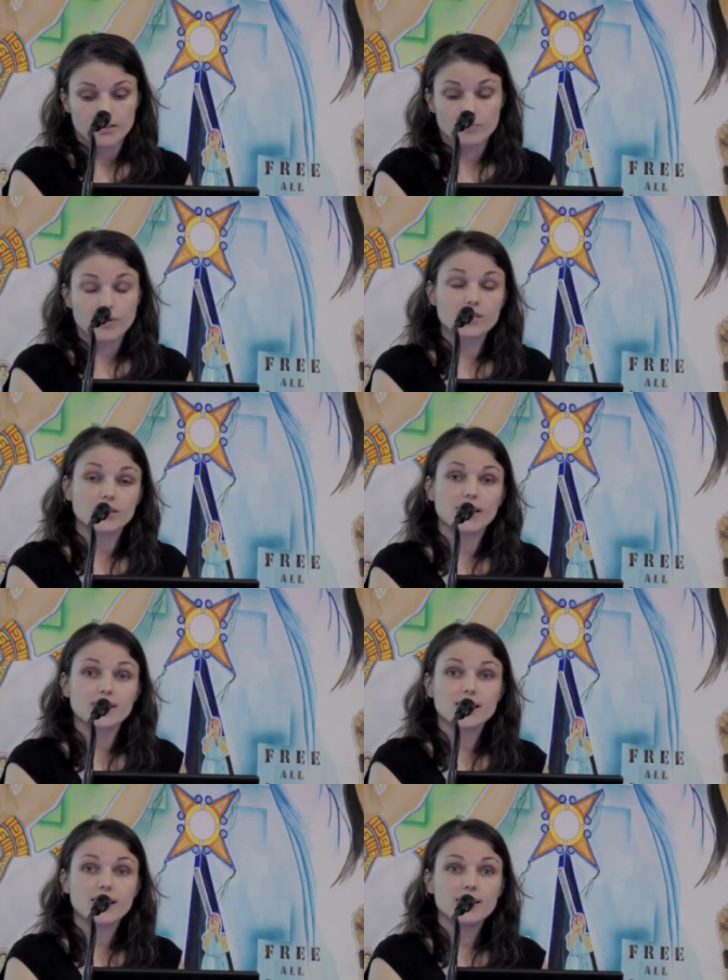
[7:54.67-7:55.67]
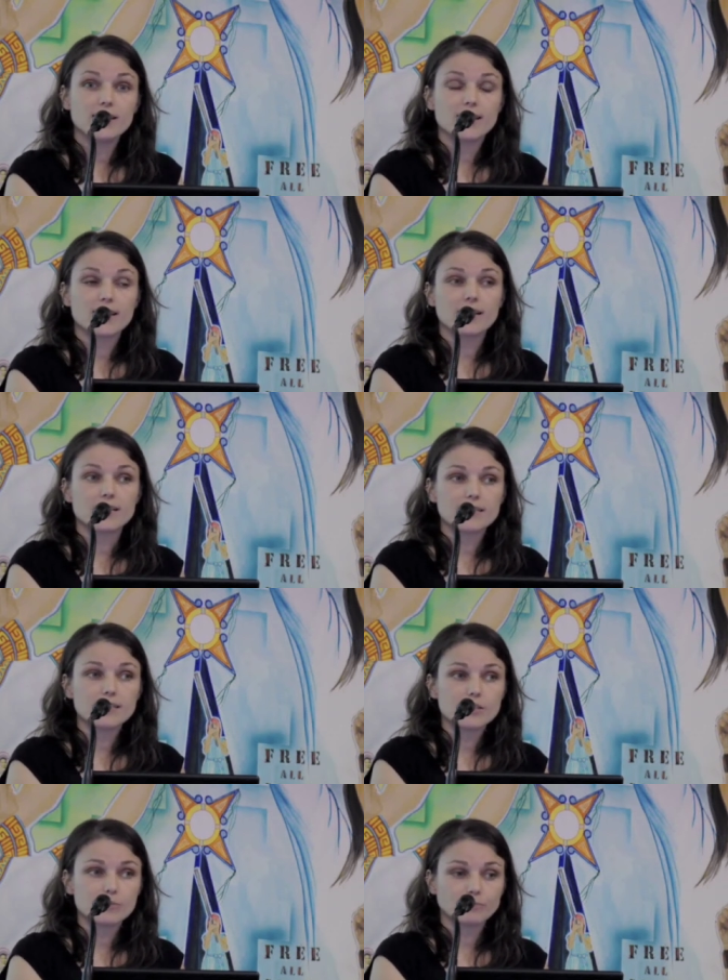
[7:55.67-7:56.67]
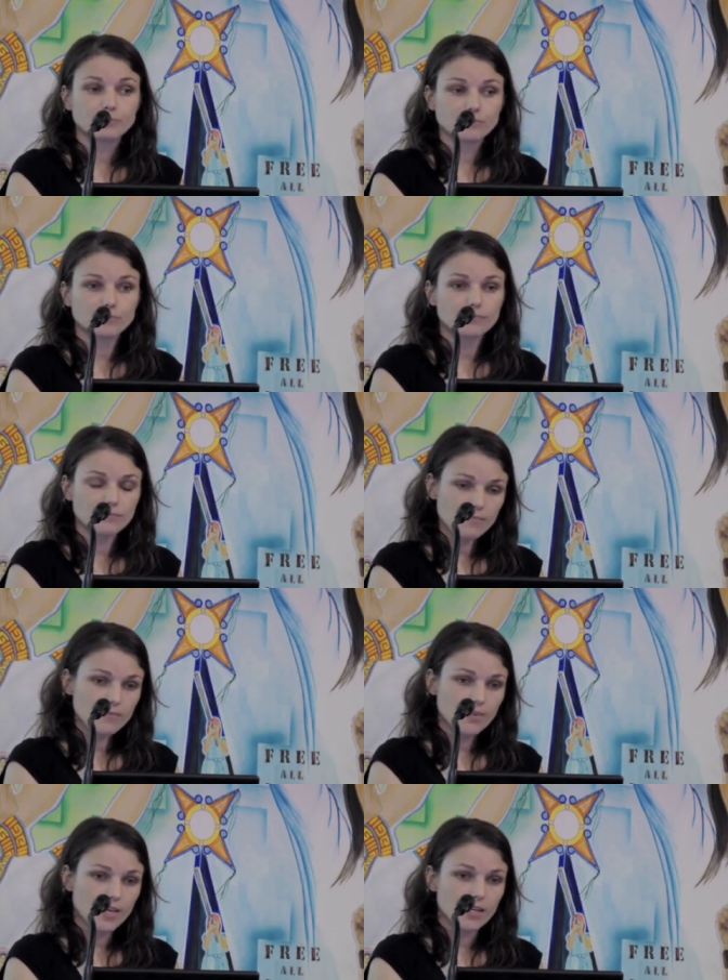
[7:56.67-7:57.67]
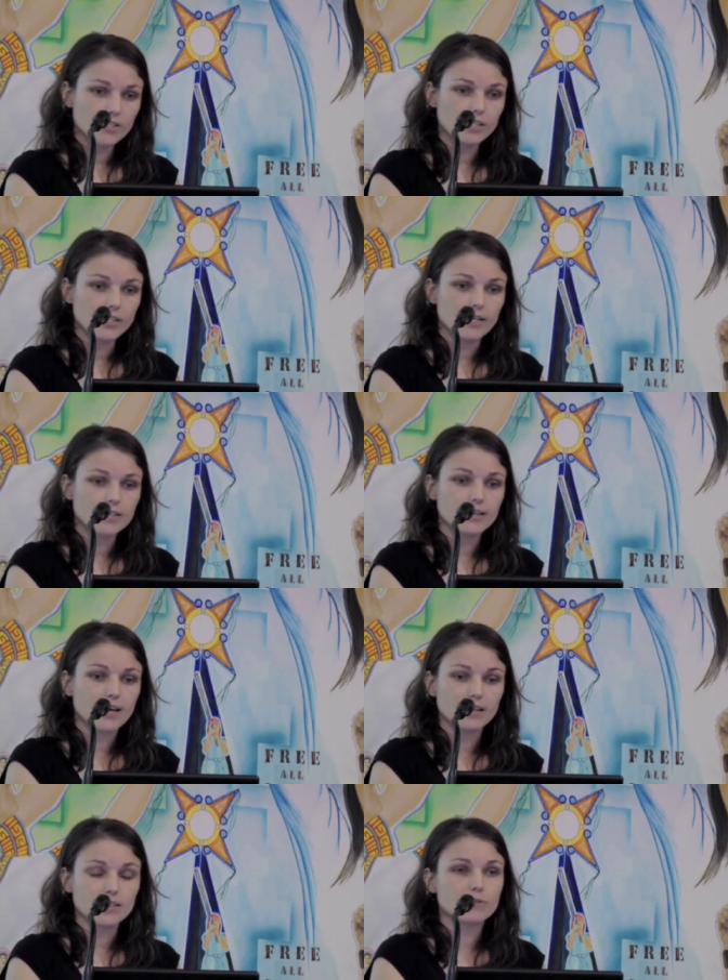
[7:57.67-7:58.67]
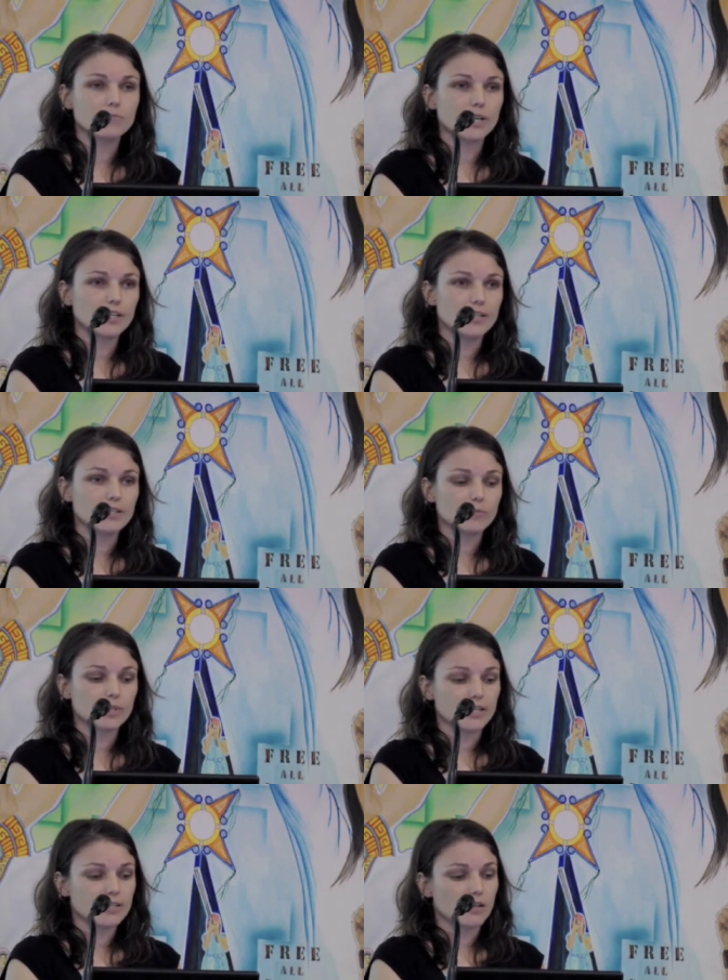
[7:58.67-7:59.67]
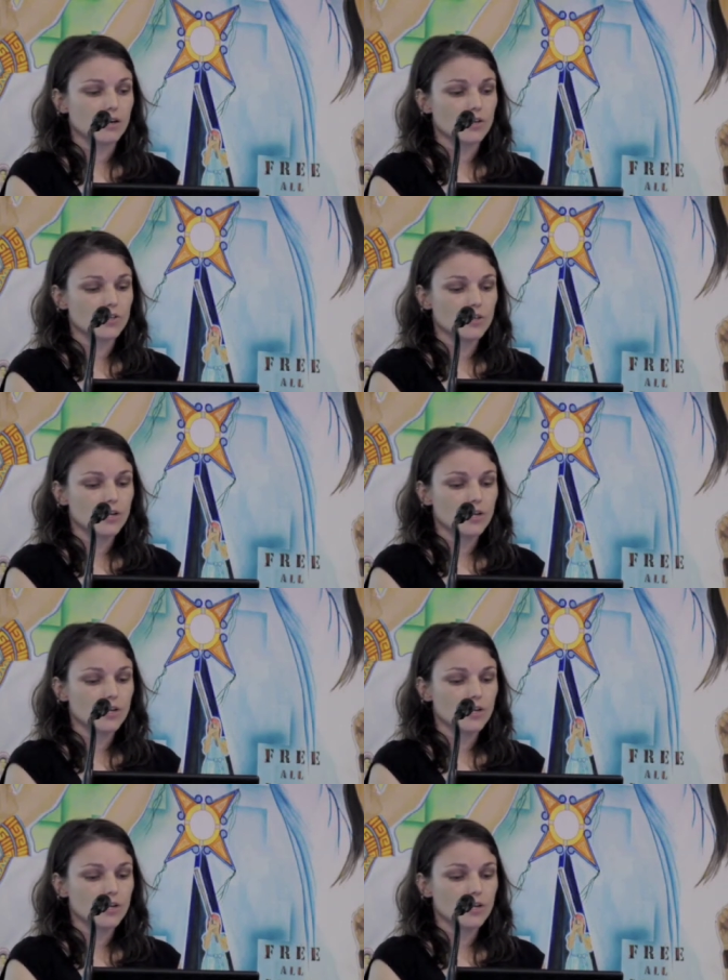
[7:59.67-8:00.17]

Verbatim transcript: depression and anxiety in adolescence. And she takes adolescent monkeys and plants large